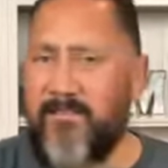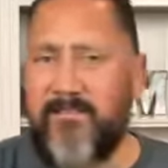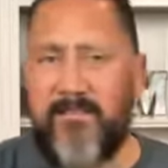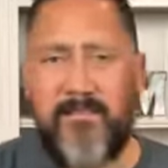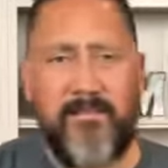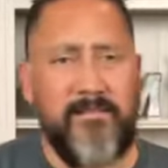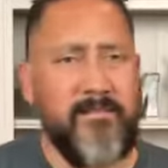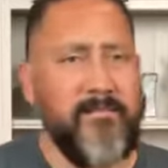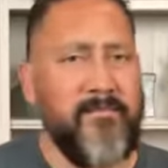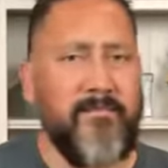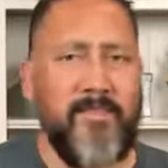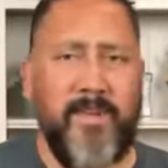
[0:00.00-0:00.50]

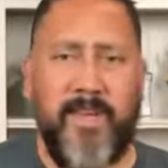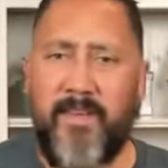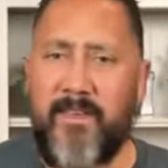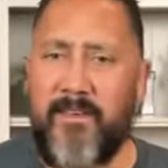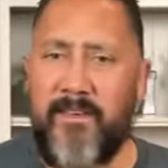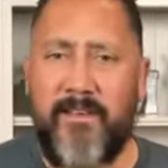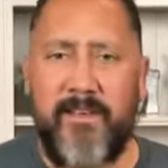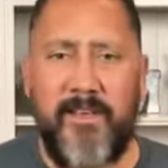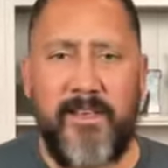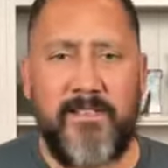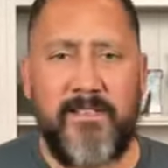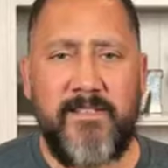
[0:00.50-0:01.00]
oh my
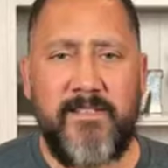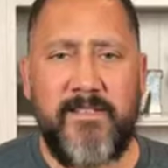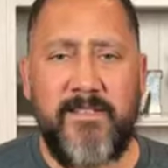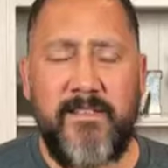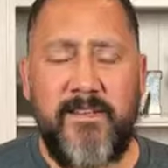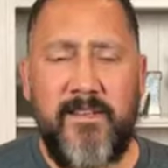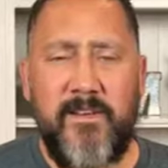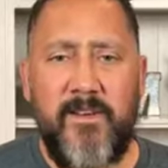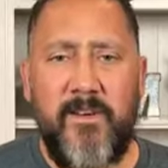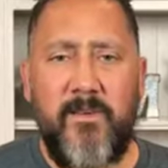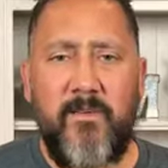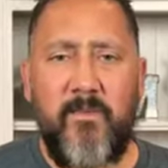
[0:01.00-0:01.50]
goodness,
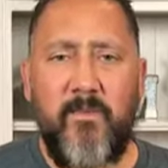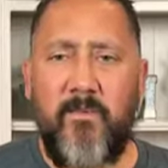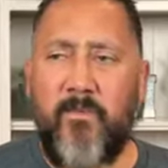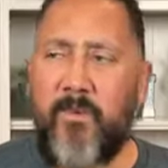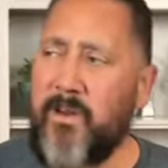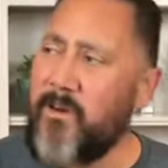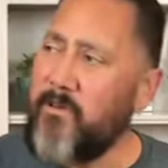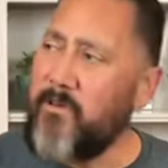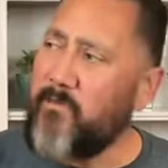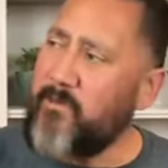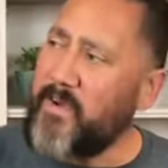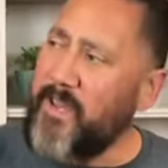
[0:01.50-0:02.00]

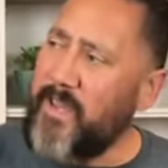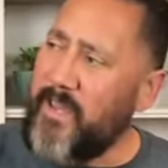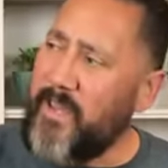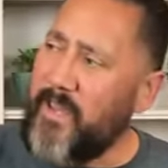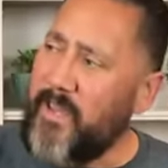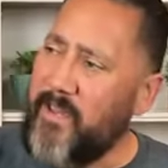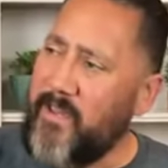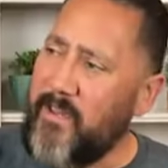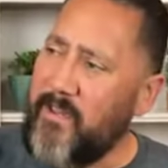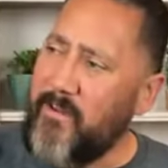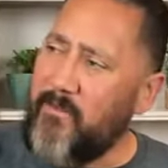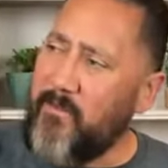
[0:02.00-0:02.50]
what are we
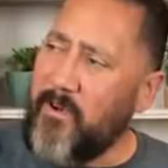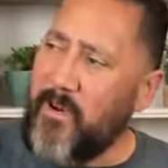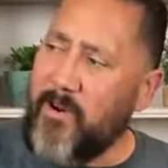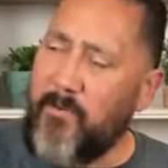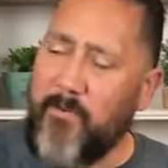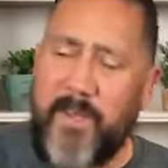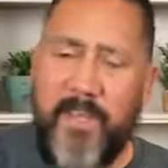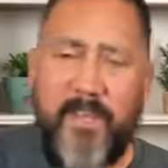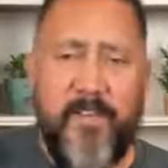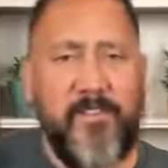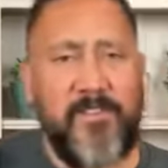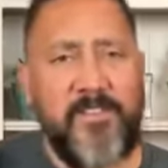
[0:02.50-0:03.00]
what are
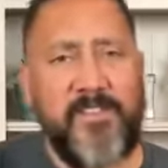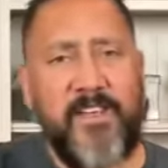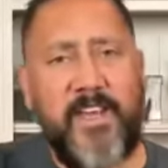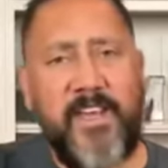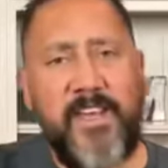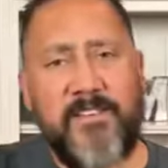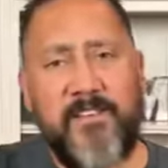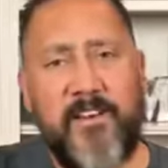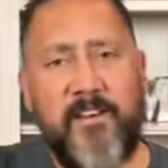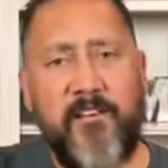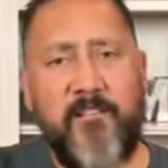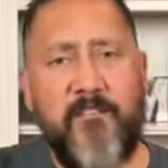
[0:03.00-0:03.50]
we using
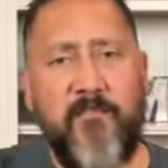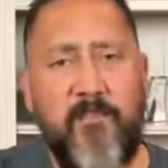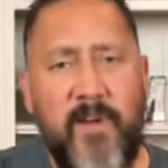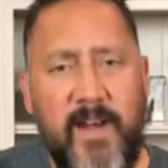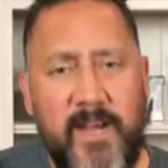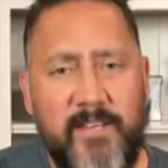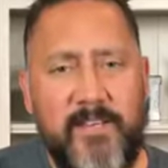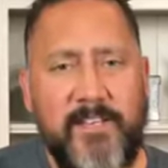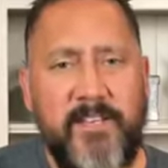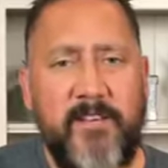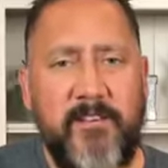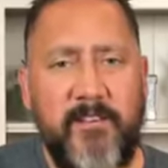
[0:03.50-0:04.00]
as our
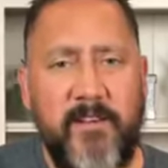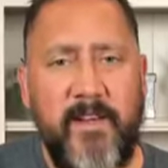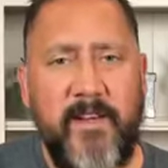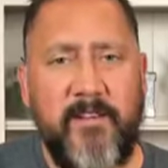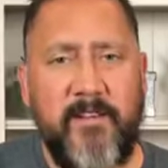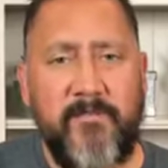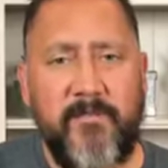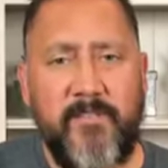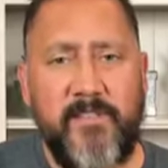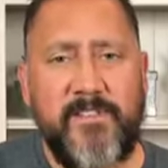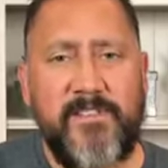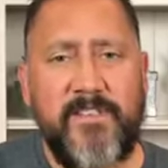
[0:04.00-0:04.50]
criteria
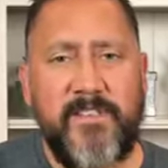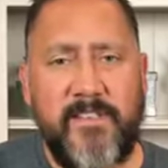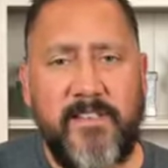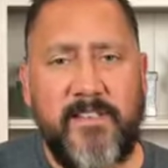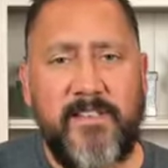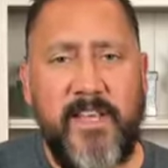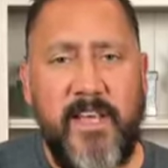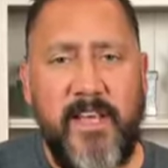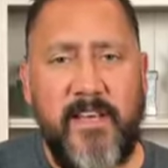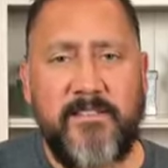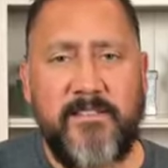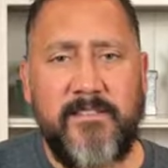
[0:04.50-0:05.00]
for
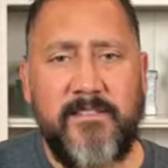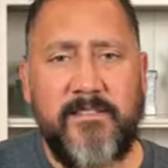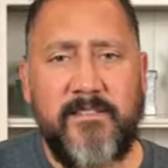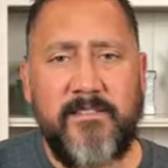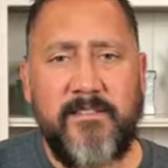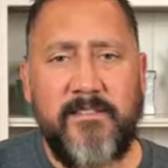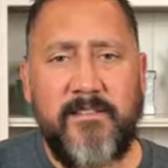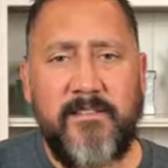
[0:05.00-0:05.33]
success?